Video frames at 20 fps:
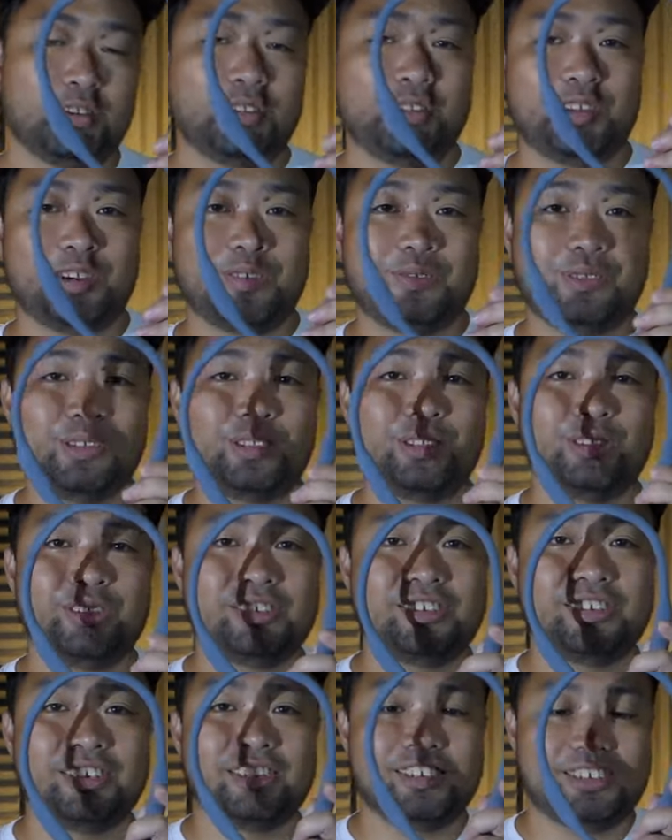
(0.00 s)
All you have to do
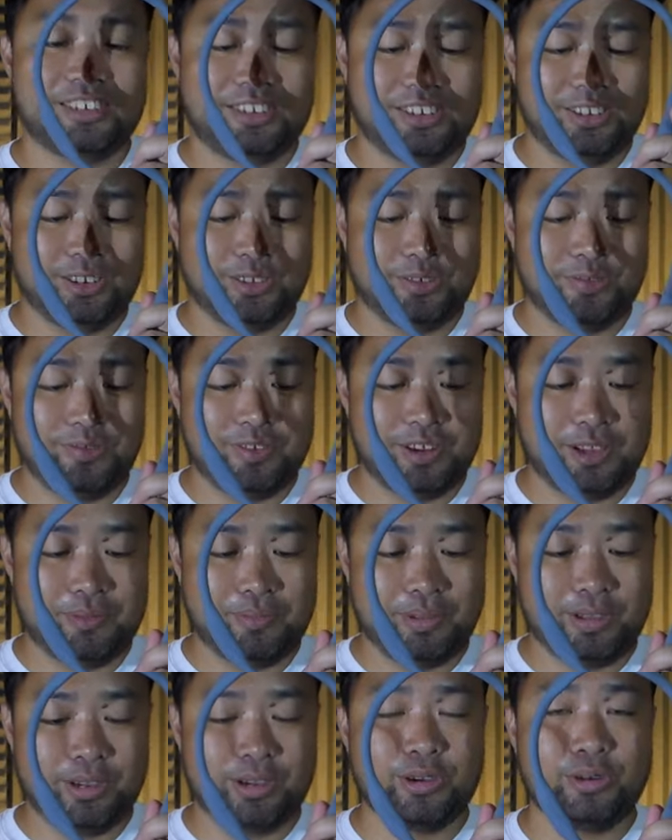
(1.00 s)
is just, you know,
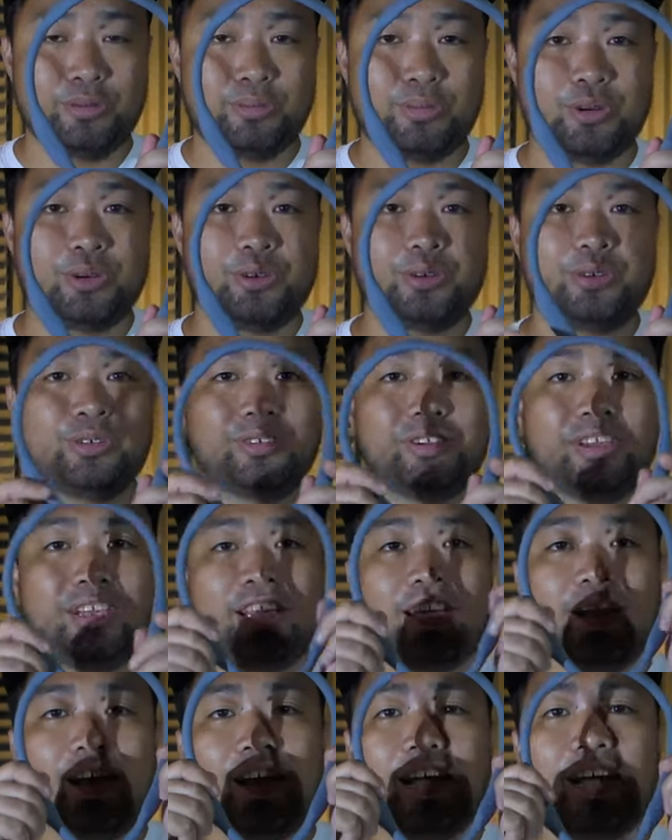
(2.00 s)
flip the GoPro
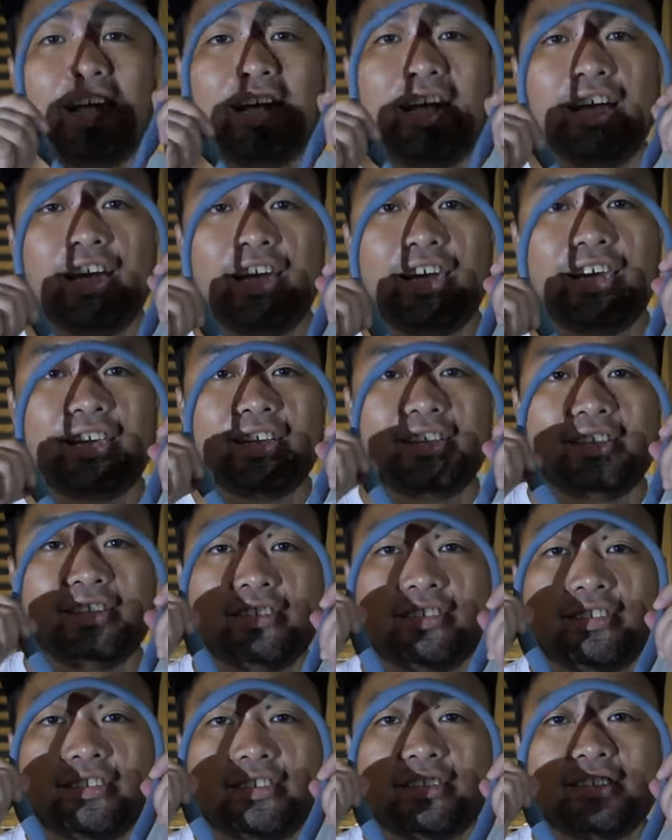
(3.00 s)

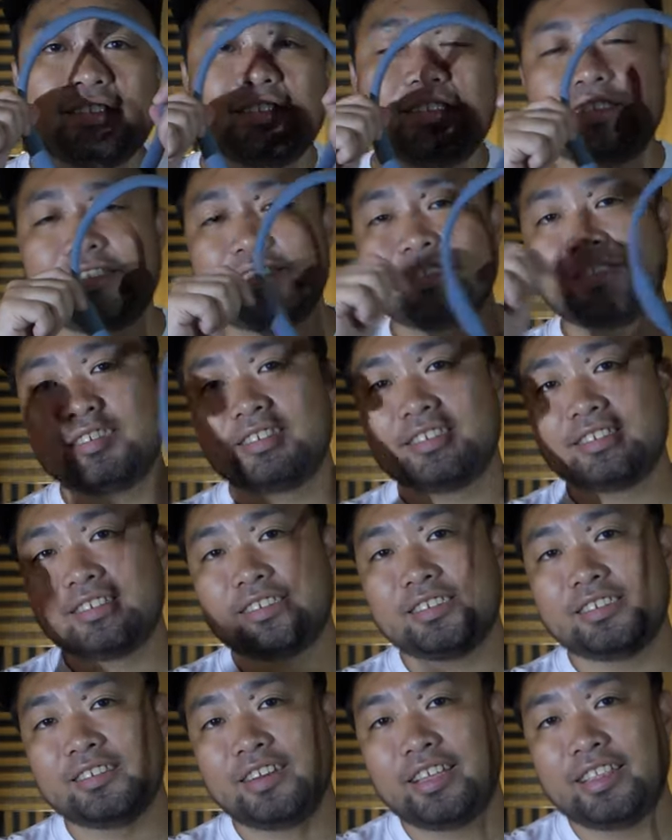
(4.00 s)
and
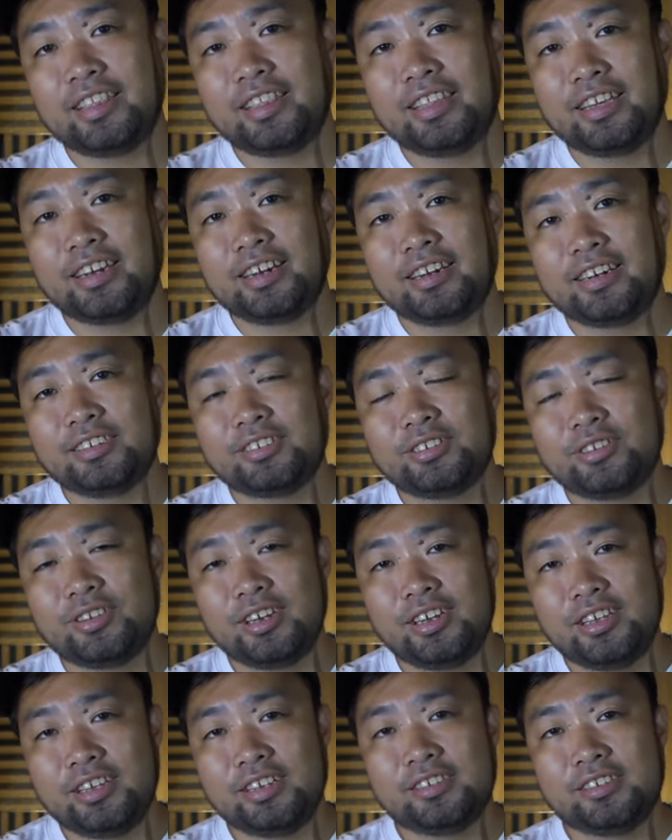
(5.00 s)
right there. It's
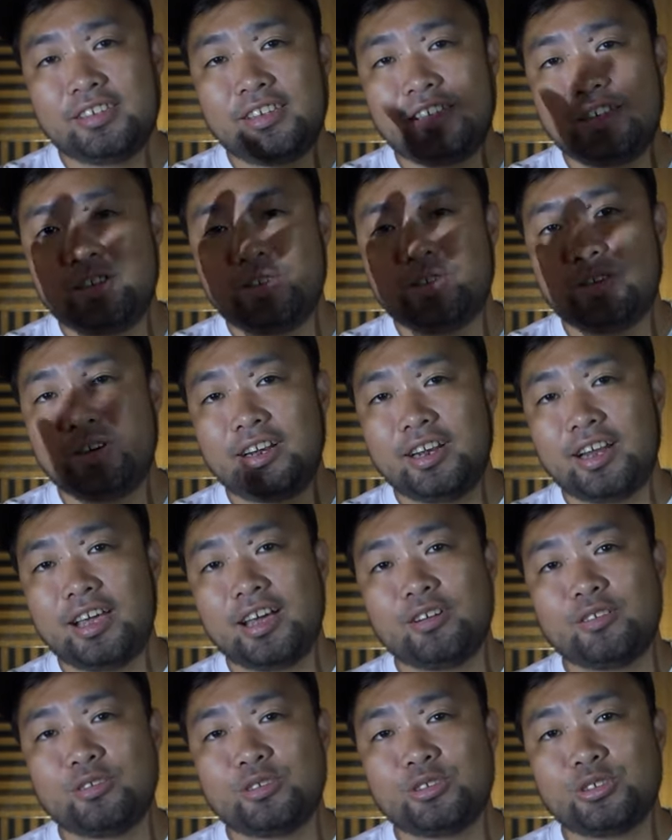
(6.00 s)
really easy. You are
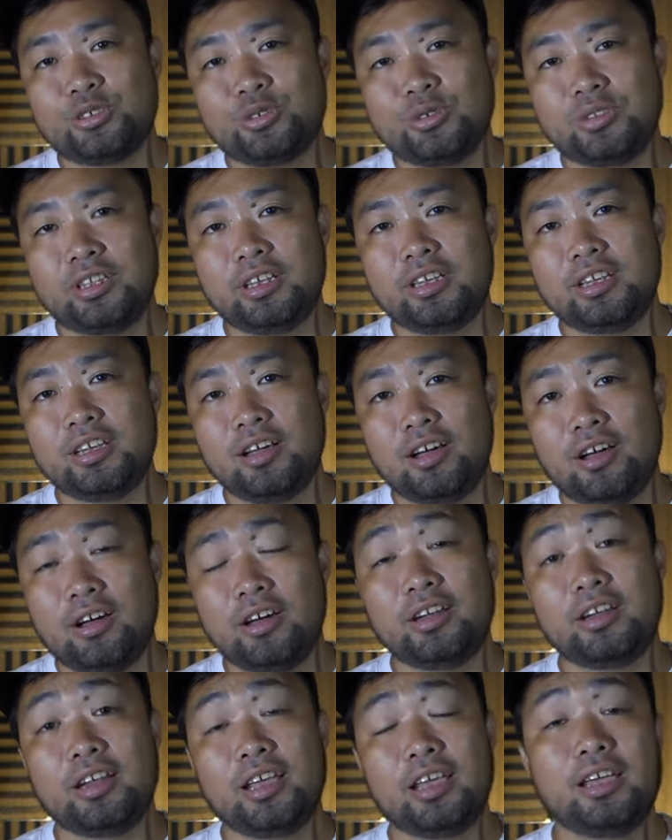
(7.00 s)
now shooting
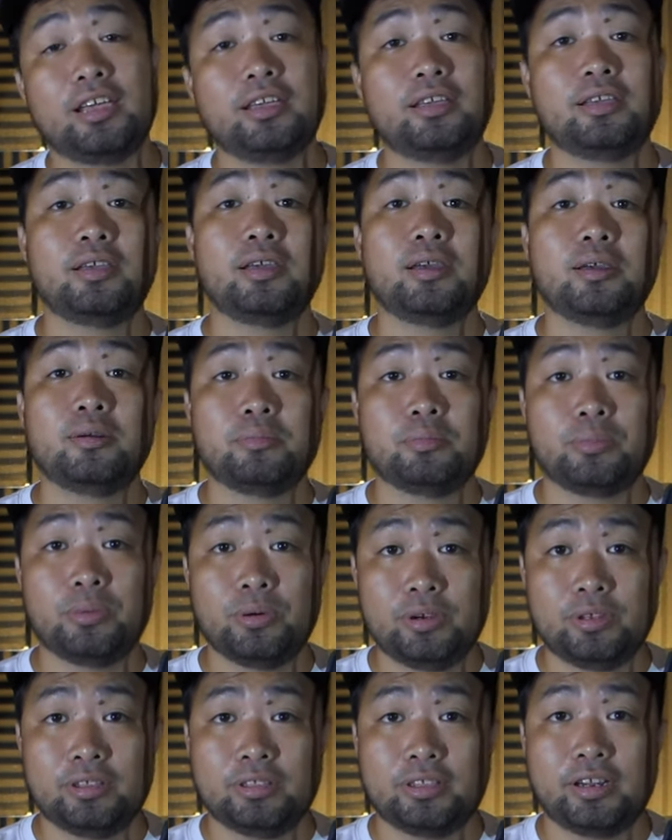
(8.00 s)
on a
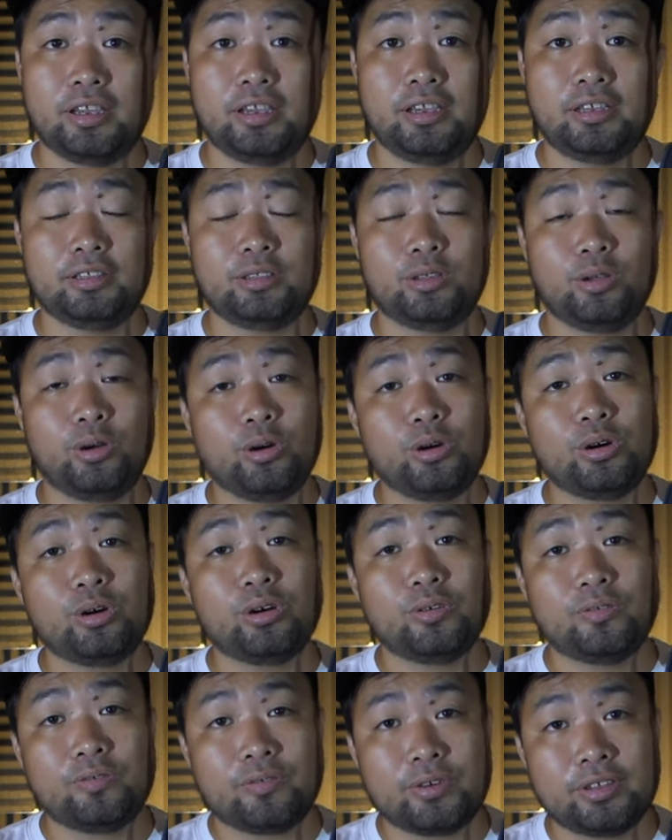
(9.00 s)
portrait
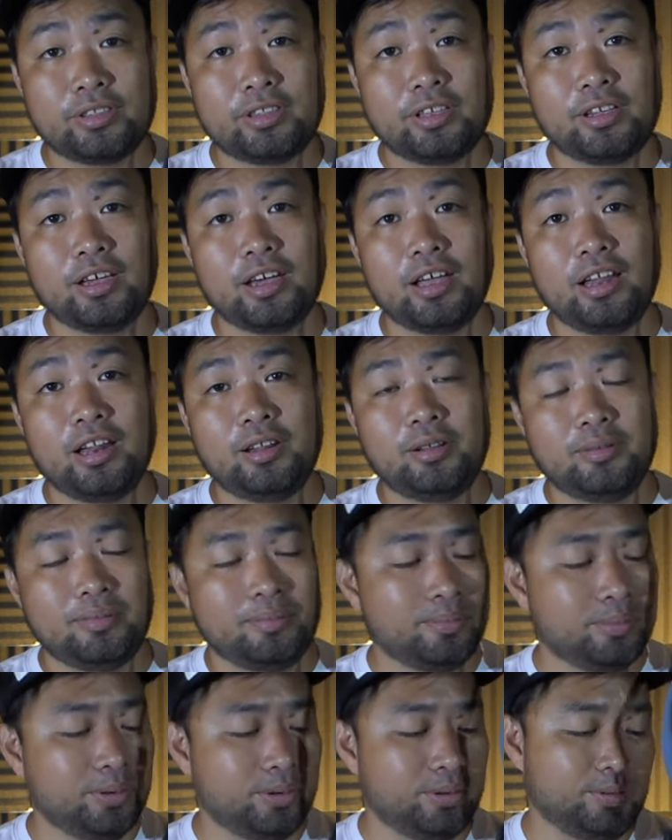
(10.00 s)
or vertical
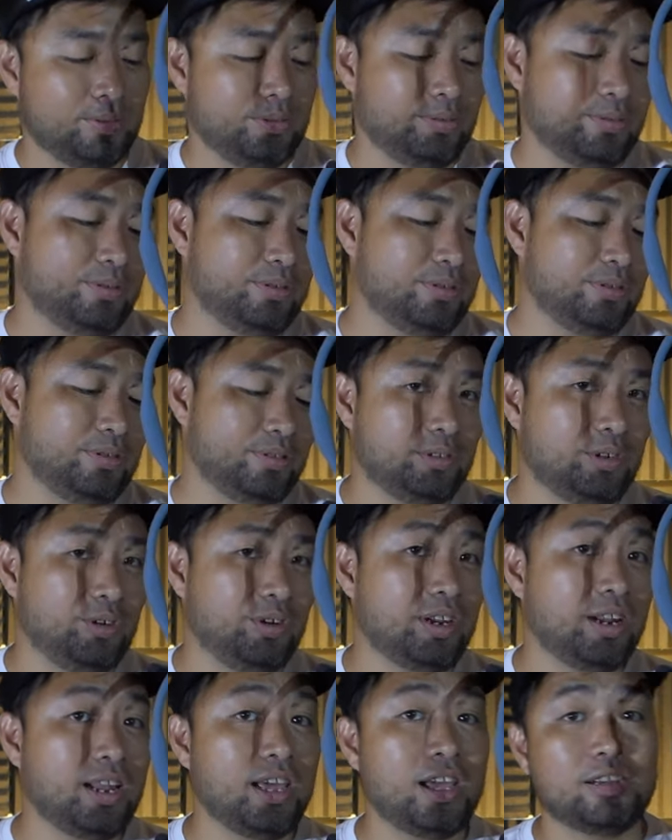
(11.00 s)
mode. You
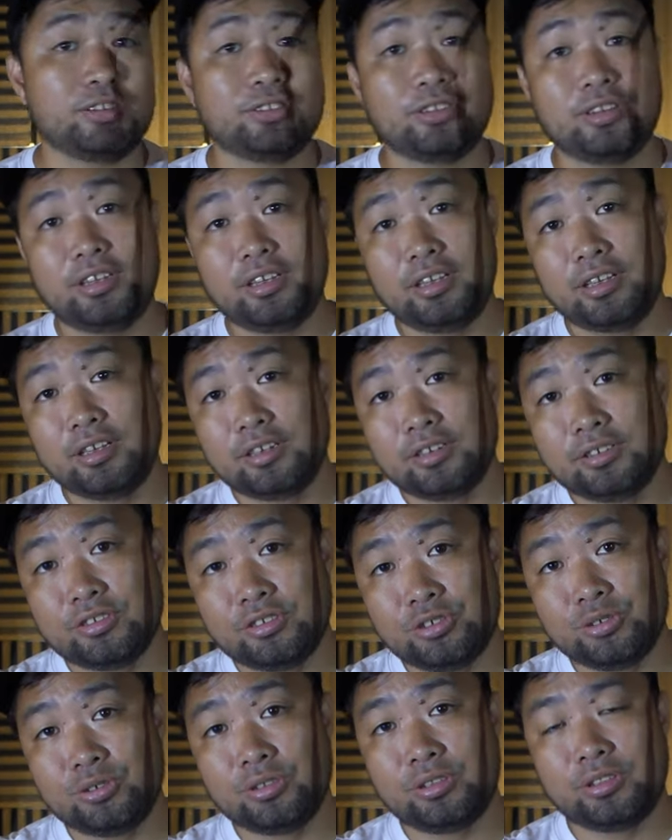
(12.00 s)
can actually
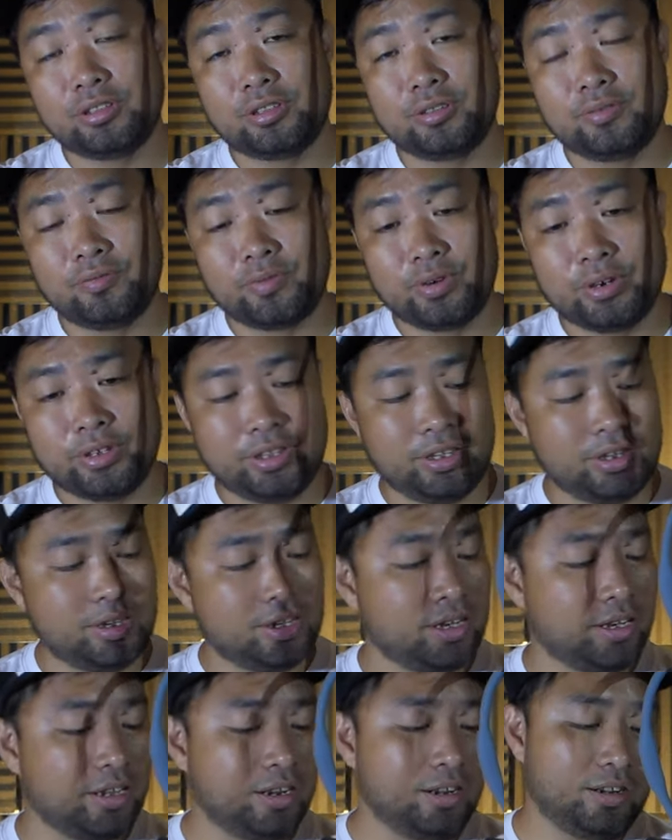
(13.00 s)
shoot
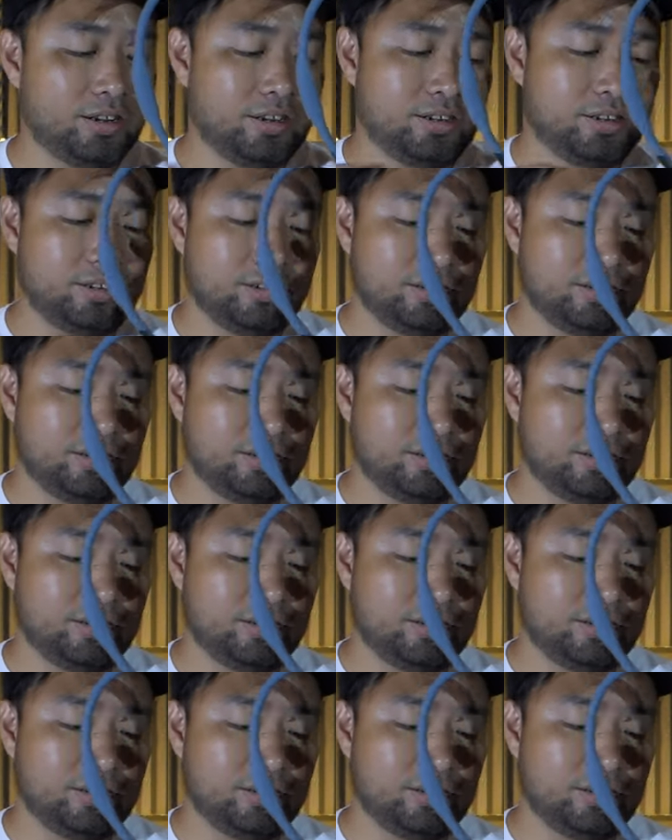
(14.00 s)
vertical